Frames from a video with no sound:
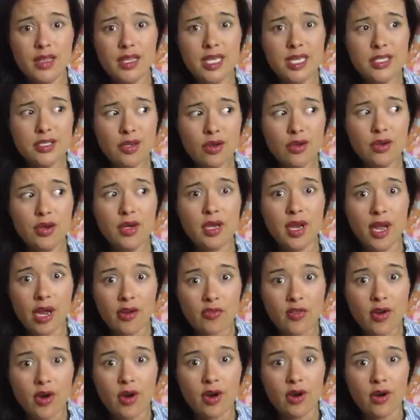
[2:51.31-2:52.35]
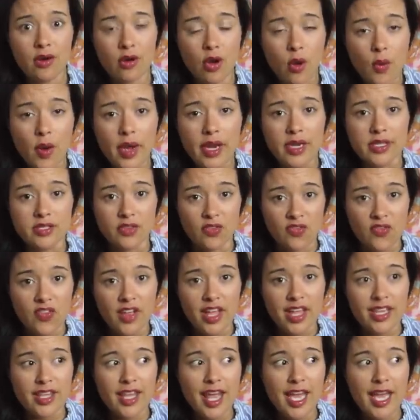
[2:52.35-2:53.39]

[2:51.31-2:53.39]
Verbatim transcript: these are never going to fit.